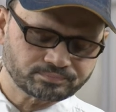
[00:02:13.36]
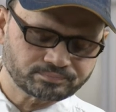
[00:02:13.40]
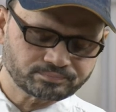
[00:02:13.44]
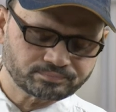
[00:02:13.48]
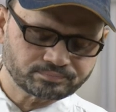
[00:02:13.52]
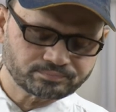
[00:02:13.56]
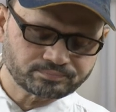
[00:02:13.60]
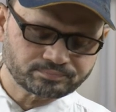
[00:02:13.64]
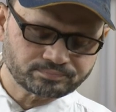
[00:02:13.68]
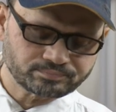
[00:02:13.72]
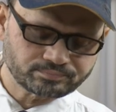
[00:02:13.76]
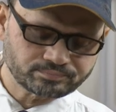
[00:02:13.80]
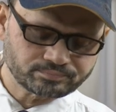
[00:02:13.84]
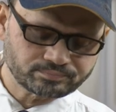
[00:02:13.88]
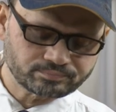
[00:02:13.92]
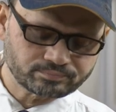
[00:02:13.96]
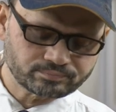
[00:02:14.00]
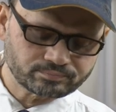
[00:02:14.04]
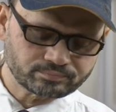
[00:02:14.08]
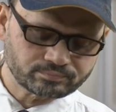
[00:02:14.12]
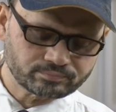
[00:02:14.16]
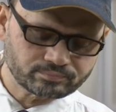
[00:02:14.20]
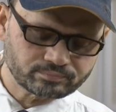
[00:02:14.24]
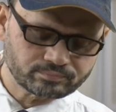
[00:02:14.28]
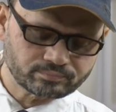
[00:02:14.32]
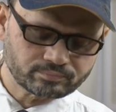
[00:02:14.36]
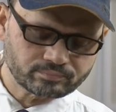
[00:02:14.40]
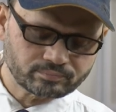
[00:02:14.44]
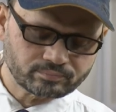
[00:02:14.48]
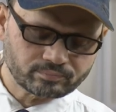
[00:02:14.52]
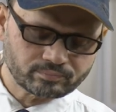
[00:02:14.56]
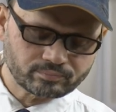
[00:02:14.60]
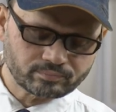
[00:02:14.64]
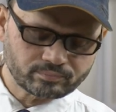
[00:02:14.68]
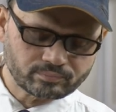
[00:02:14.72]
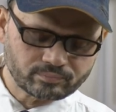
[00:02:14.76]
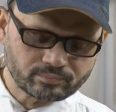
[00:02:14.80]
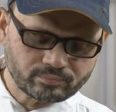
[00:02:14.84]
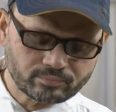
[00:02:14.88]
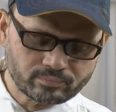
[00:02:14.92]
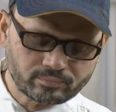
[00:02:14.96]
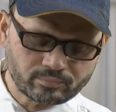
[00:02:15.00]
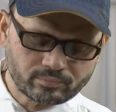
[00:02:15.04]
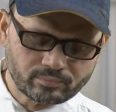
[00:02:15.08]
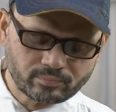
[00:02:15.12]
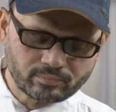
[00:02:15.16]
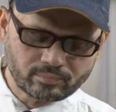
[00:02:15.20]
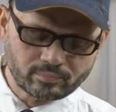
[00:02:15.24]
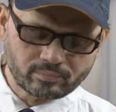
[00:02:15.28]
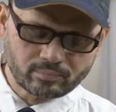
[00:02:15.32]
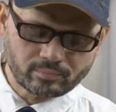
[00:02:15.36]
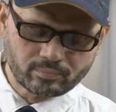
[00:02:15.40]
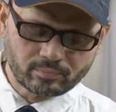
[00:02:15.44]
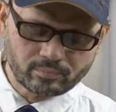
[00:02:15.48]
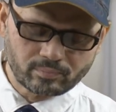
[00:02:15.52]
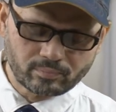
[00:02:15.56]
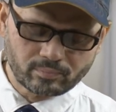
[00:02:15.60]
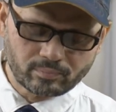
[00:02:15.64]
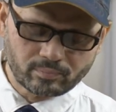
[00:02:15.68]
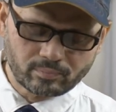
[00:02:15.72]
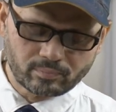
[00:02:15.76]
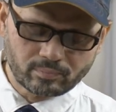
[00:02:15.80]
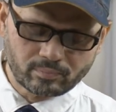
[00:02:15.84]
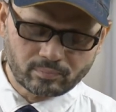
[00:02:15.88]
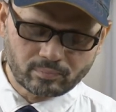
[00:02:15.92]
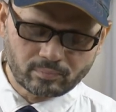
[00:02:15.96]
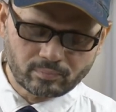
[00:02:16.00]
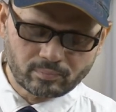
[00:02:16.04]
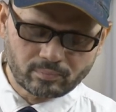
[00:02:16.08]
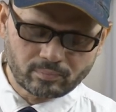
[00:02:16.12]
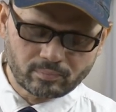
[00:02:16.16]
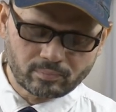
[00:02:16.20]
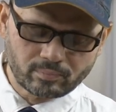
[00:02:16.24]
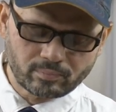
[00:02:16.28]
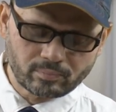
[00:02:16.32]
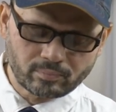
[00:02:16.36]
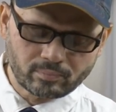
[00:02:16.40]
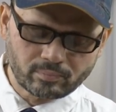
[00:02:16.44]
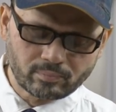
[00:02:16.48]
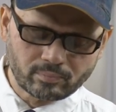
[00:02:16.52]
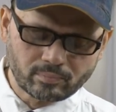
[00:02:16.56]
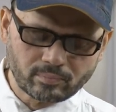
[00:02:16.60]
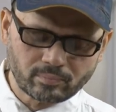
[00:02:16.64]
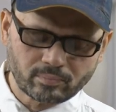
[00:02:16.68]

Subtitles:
Nobody speaks.